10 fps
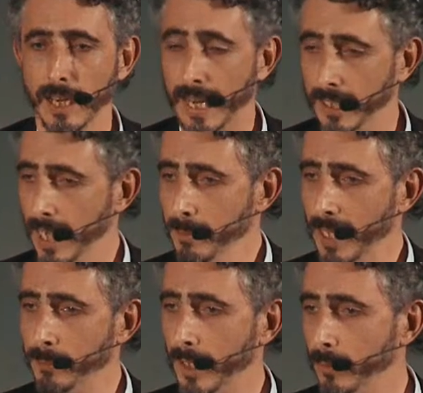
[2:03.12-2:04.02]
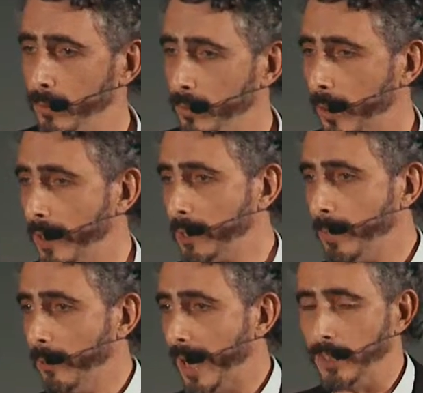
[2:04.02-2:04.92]
academic, but it was also
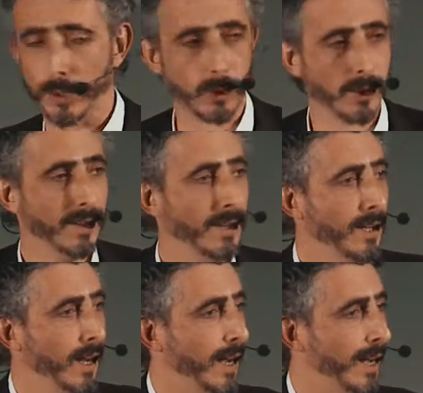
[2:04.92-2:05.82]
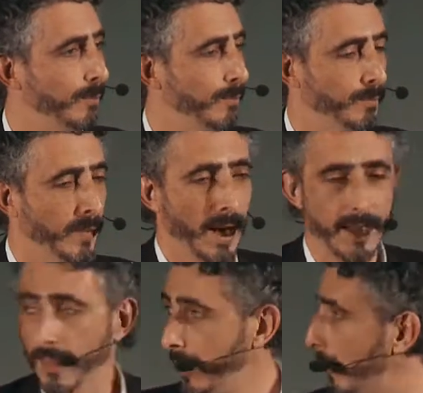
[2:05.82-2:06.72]
experiential. And they